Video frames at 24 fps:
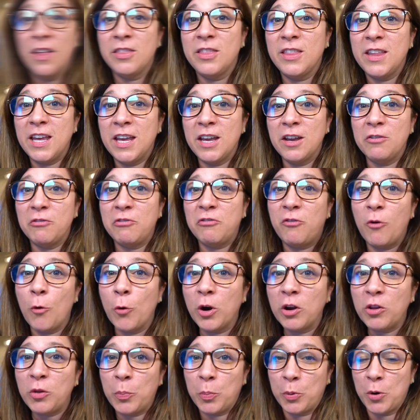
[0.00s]
the
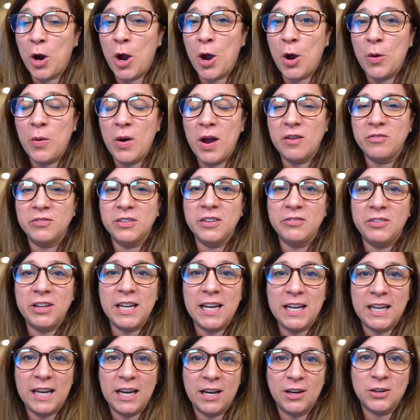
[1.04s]
fourth pro of living
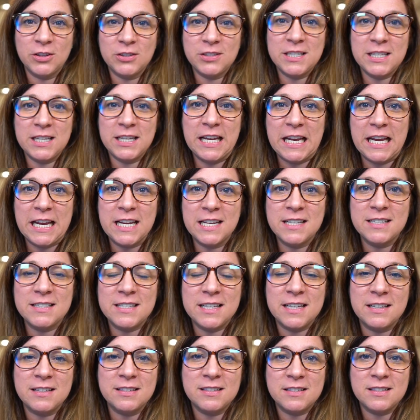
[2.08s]
in Carrollton is
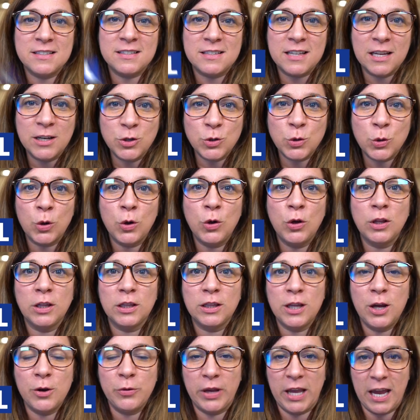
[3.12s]
its
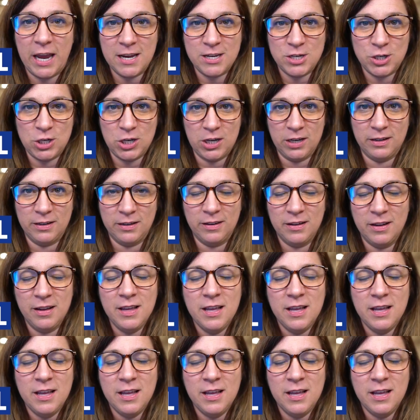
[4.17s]
central location.